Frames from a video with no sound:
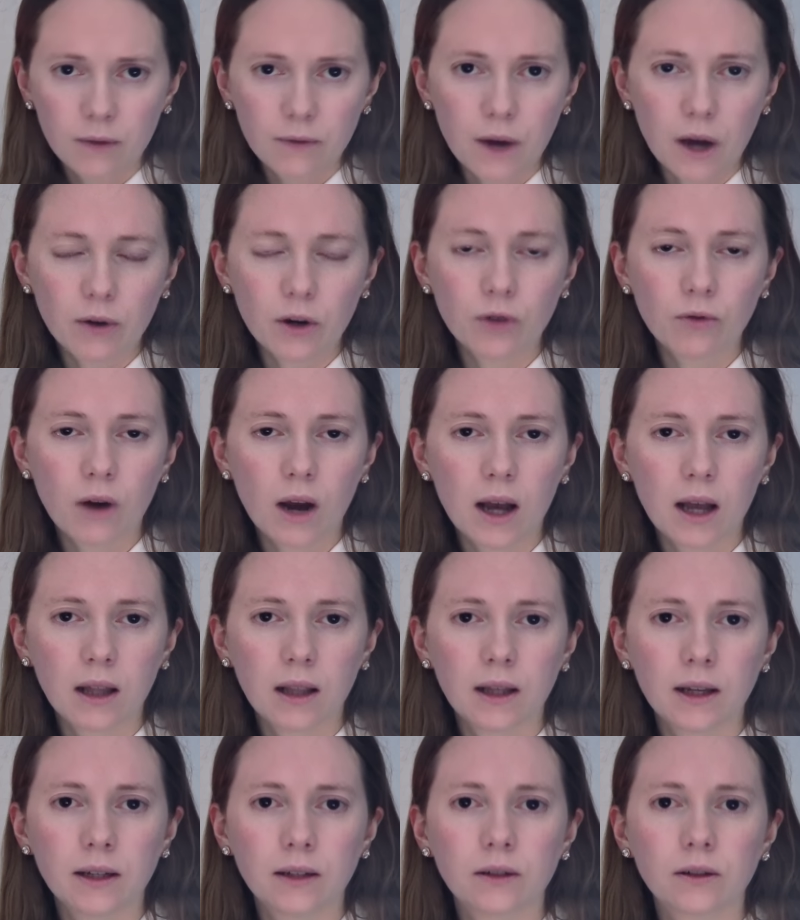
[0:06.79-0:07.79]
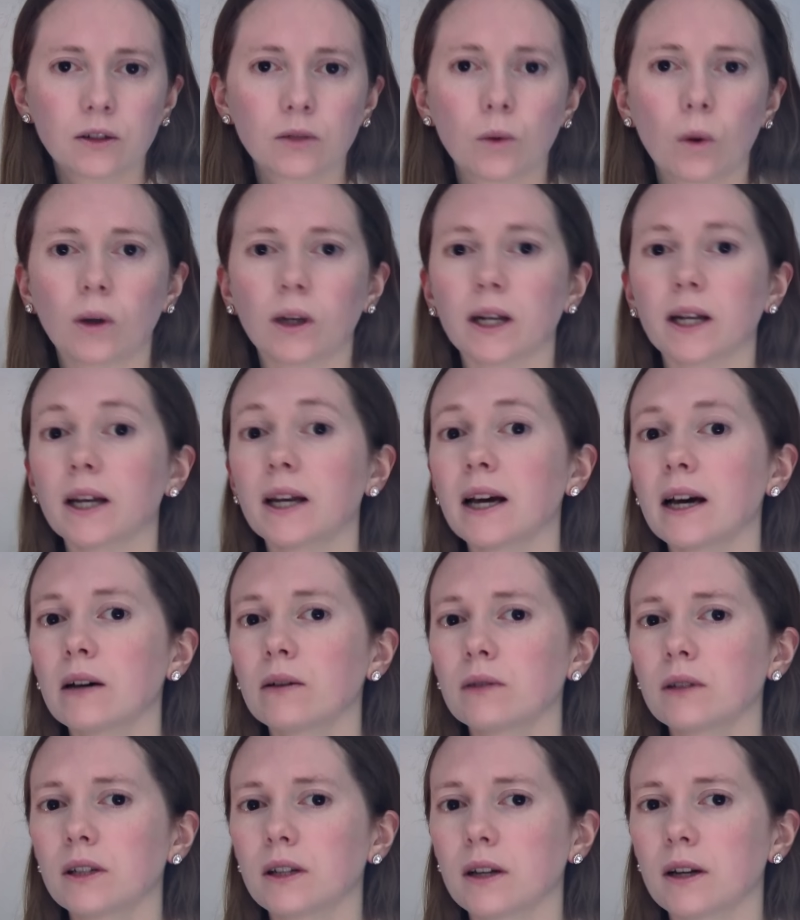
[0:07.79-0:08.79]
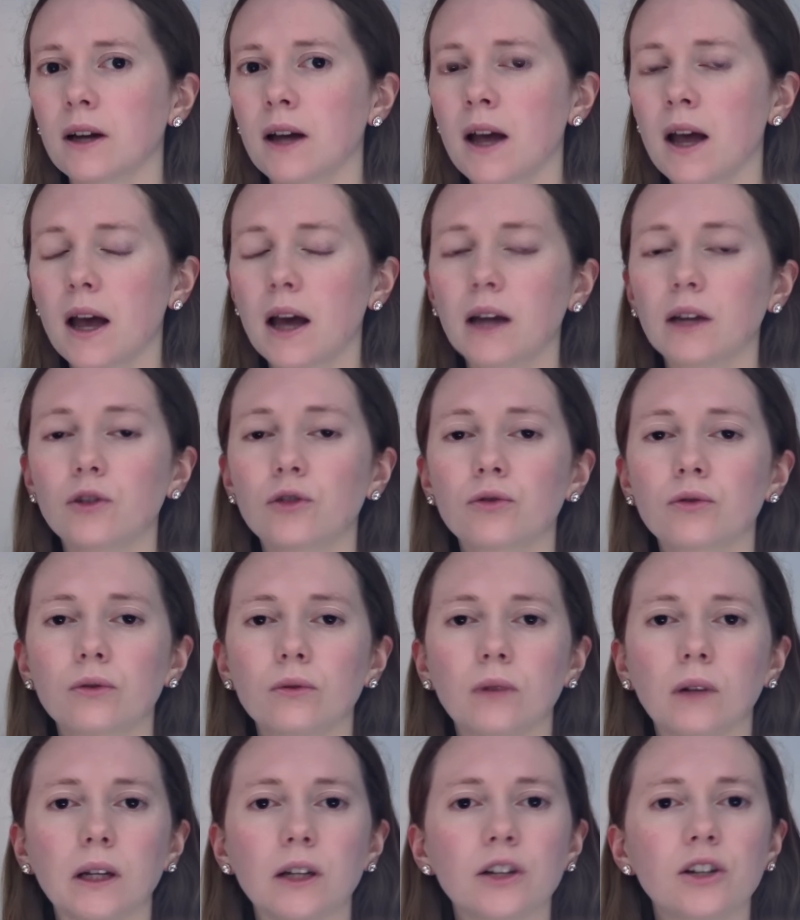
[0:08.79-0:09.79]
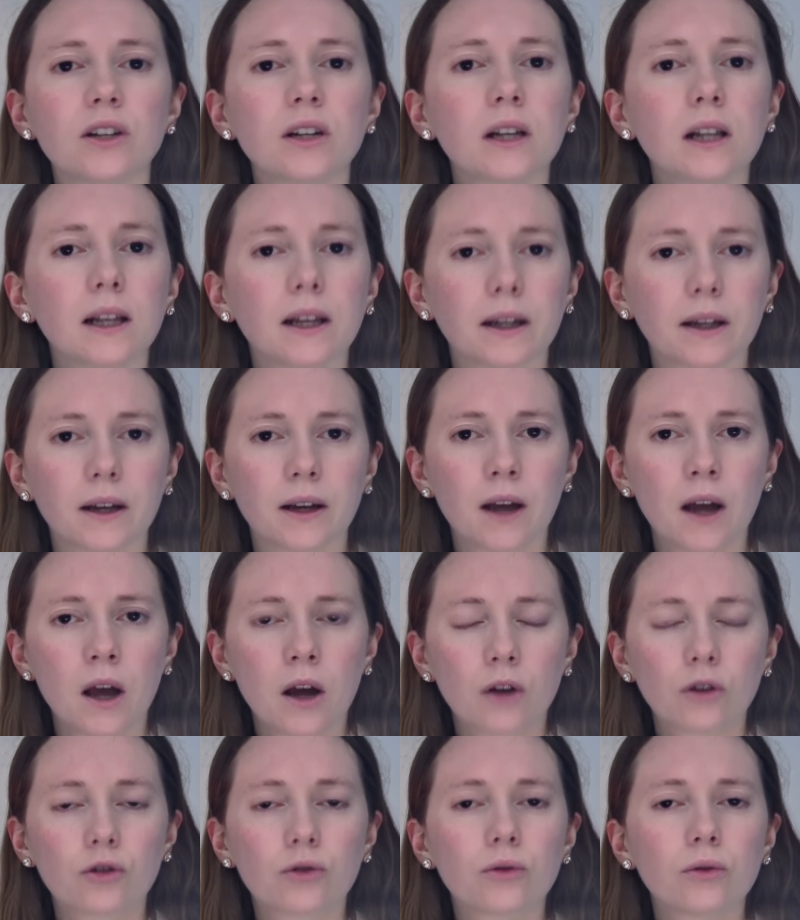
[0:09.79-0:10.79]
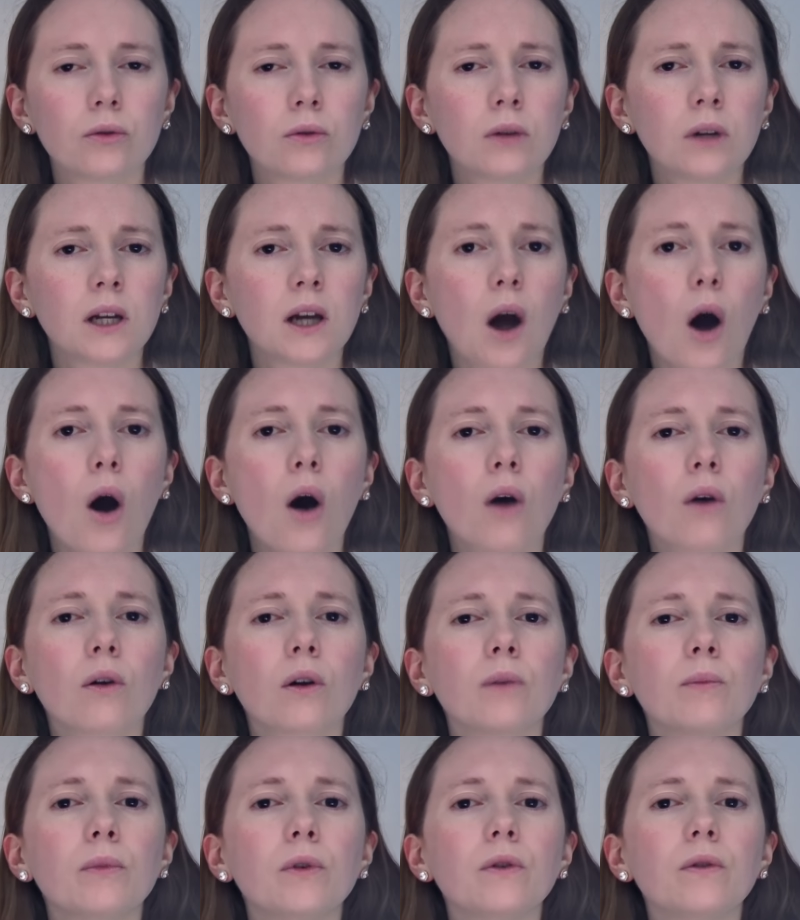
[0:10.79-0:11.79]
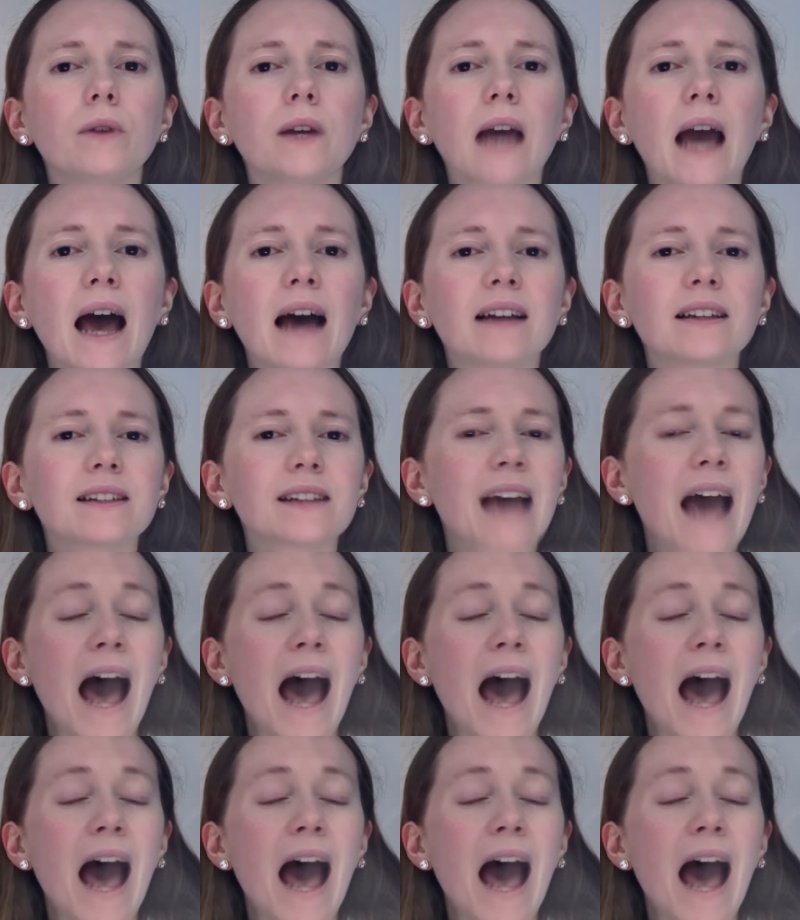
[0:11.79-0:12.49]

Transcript: very rarely does one encounter a truly chilling, truly horror movie-esque